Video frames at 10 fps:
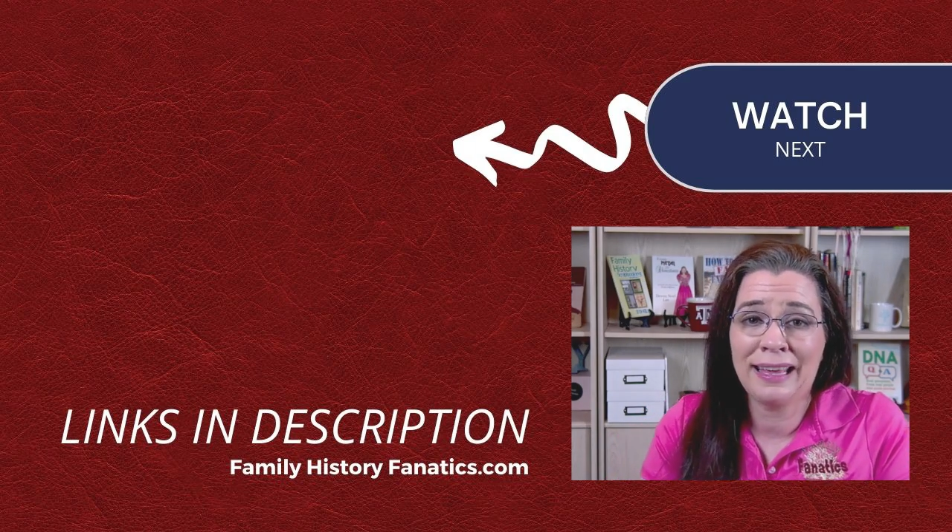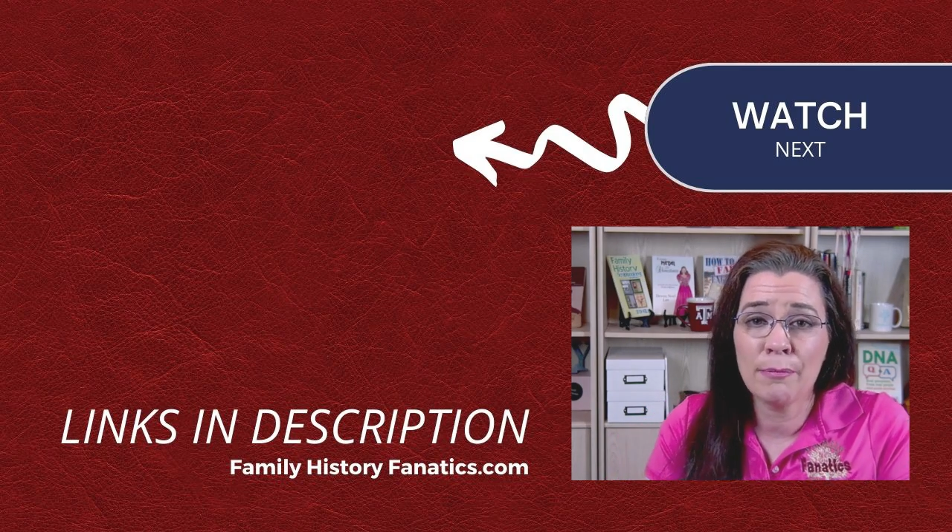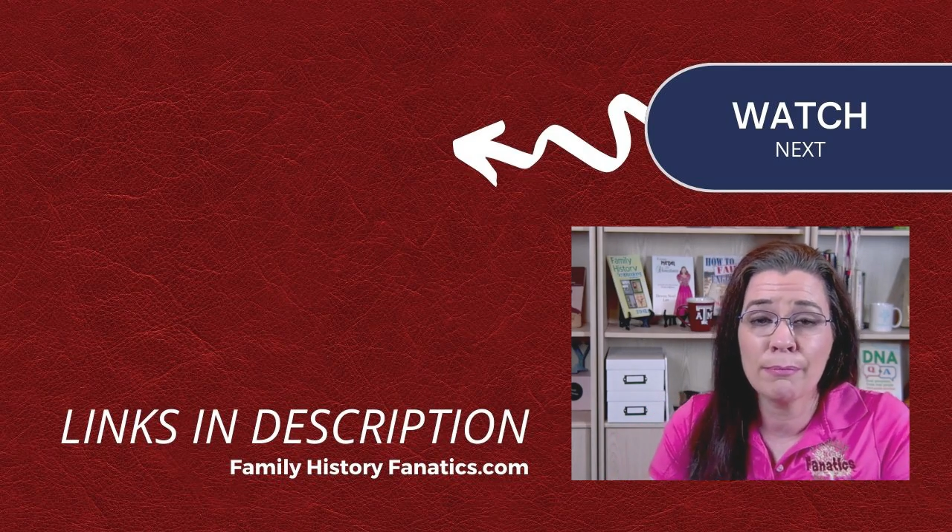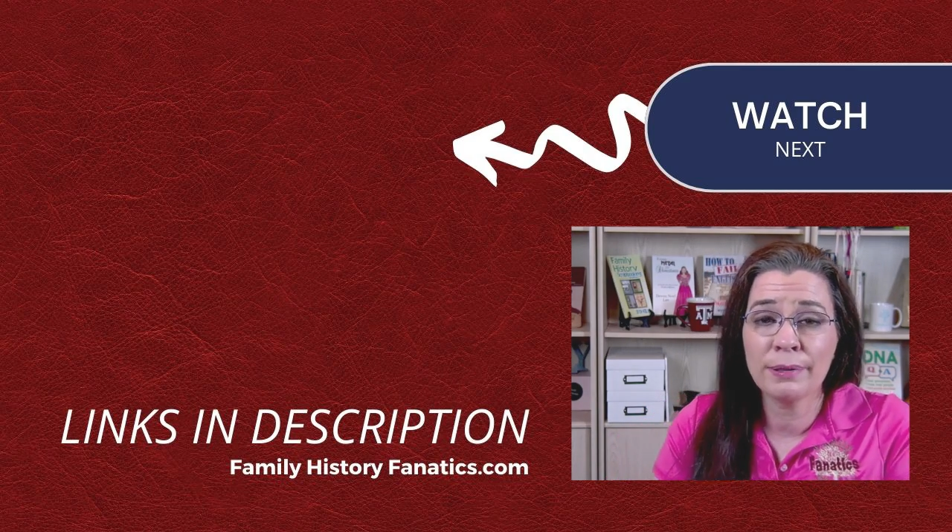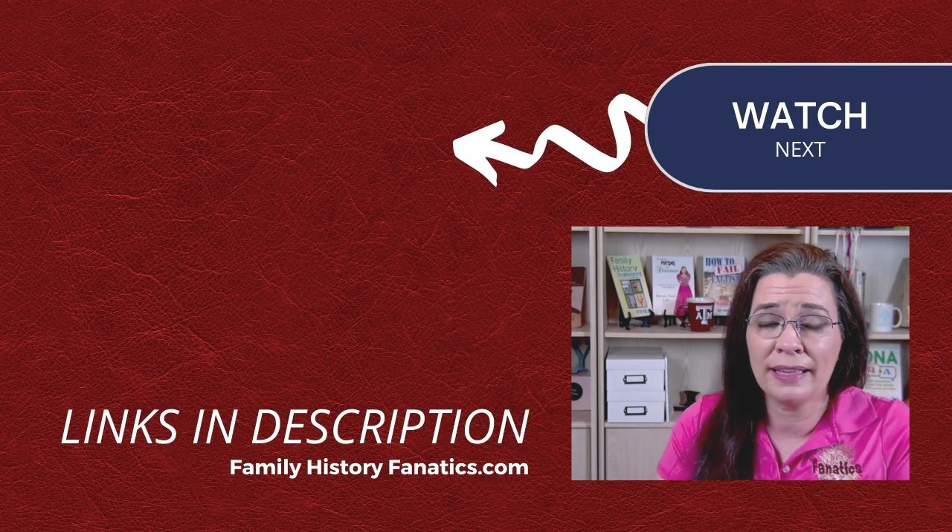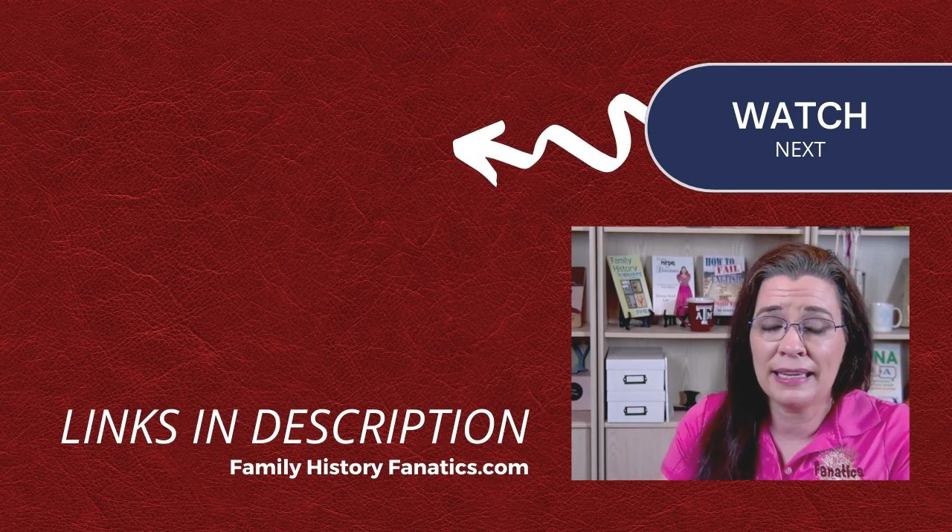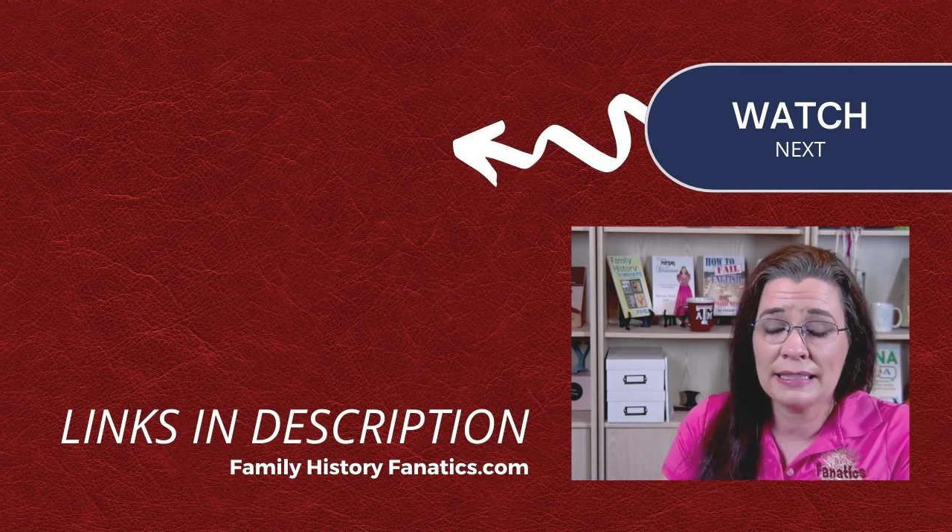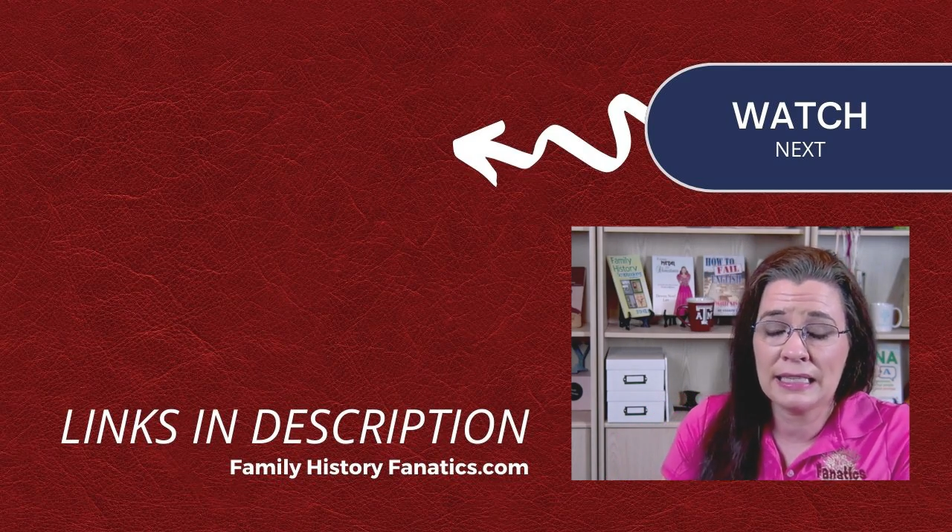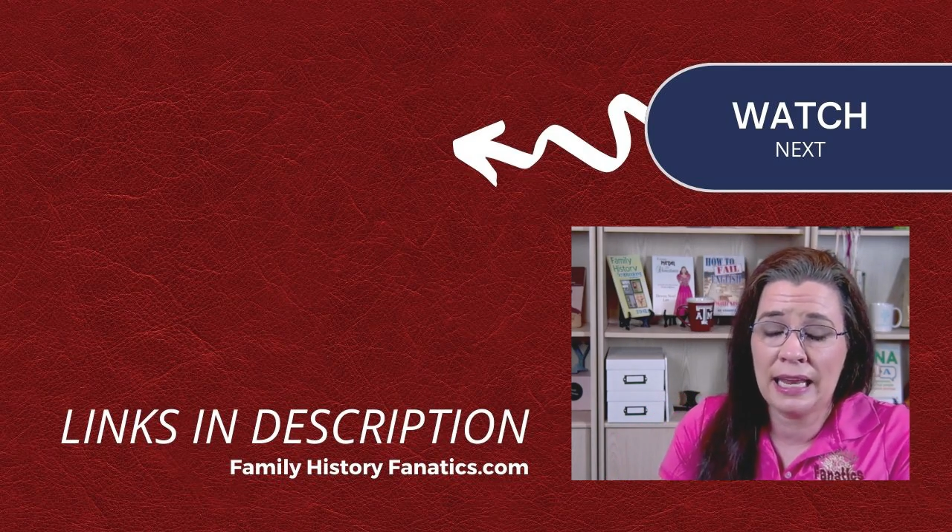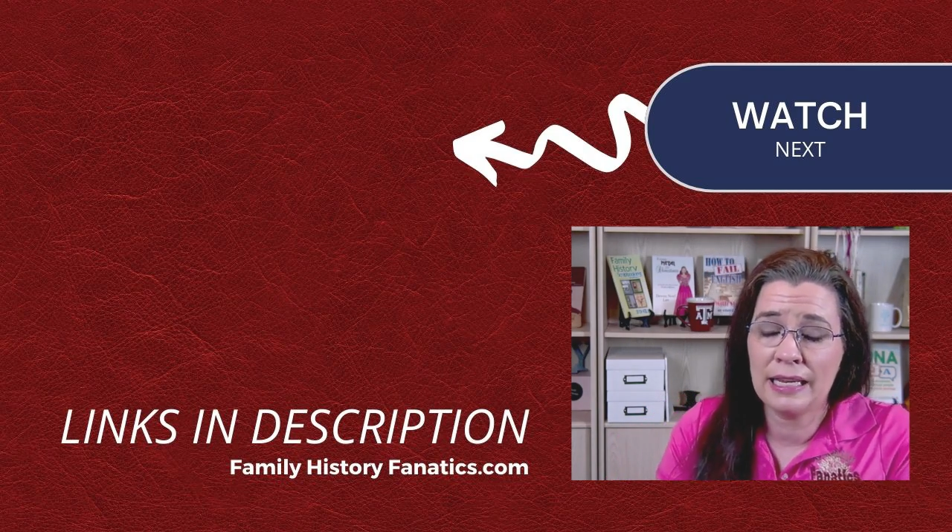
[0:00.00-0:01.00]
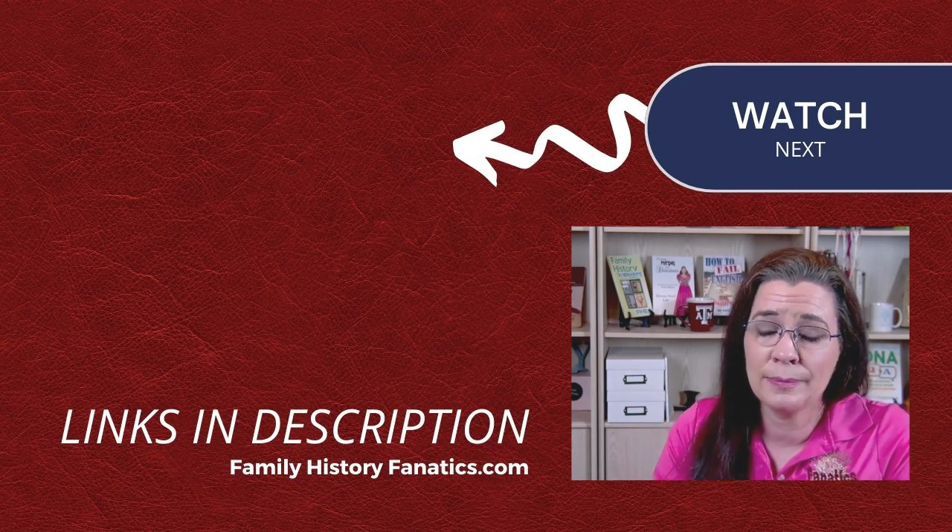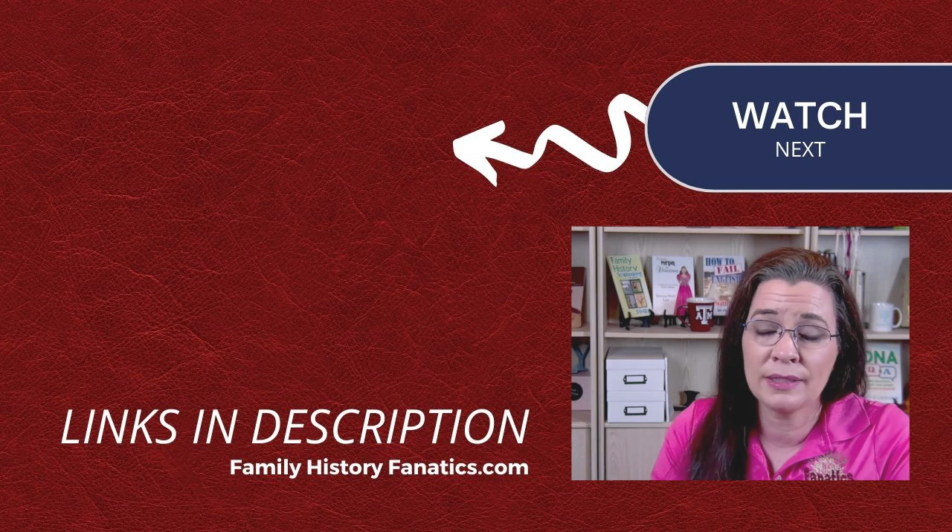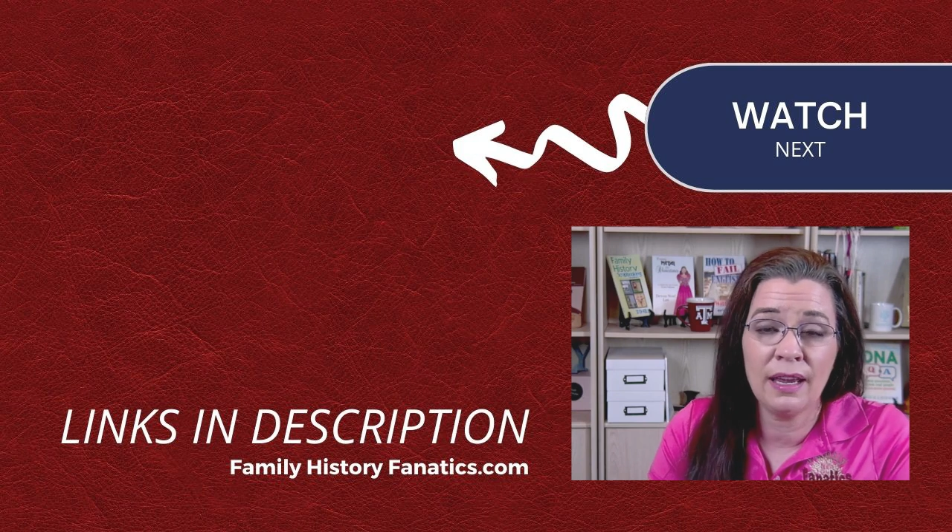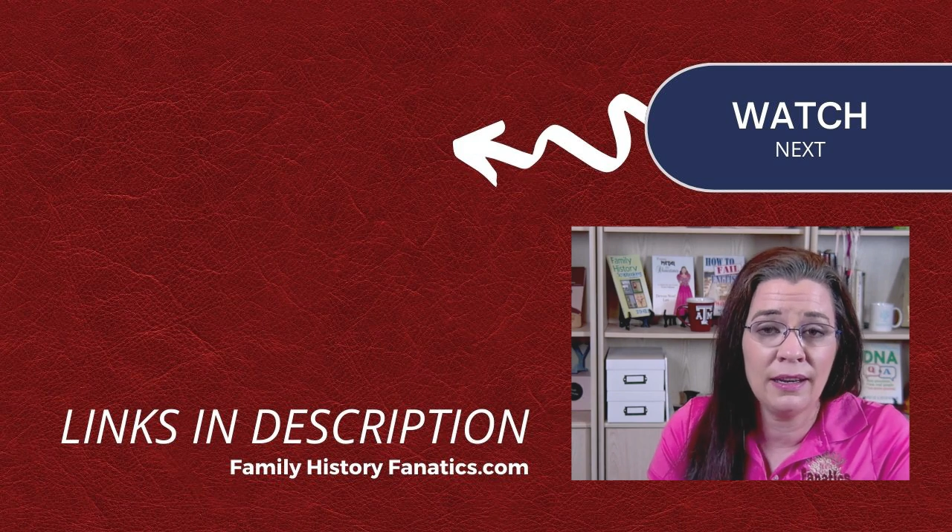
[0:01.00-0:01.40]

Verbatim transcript: a place names